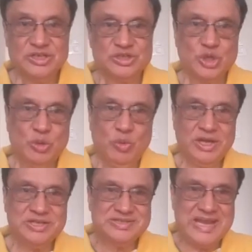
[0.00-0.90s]
So
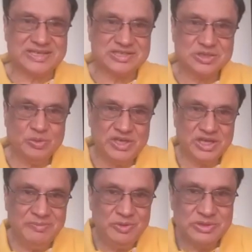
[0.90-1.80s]
what is next? So we
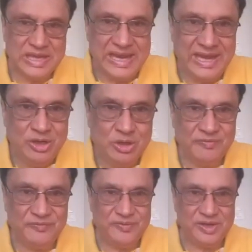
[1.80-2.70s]
come to the end
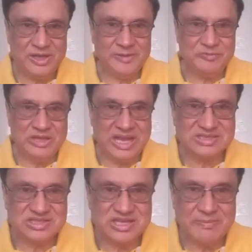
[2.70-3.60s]
of
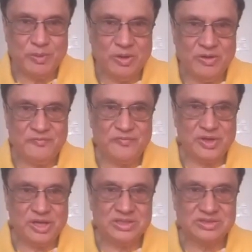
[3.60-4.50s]
last step of
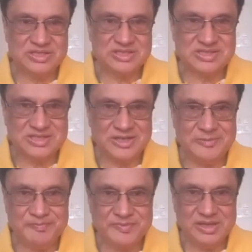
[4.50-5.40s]
this
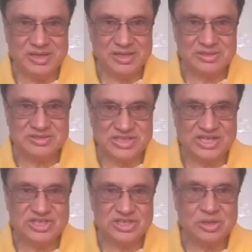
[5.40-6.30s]

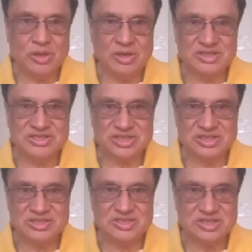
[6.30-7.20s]
section on
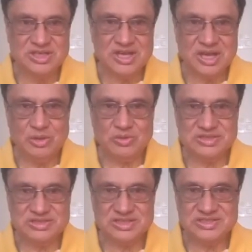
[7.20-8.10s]
research, how to
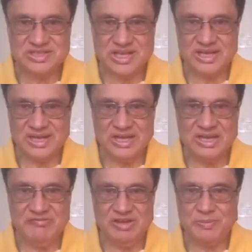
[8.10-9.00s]
research, select and
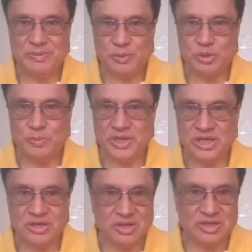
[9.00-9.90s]
develop
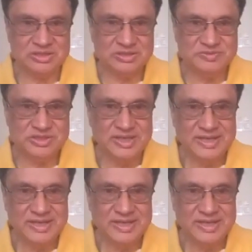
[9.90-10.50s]
appropriate algorithms.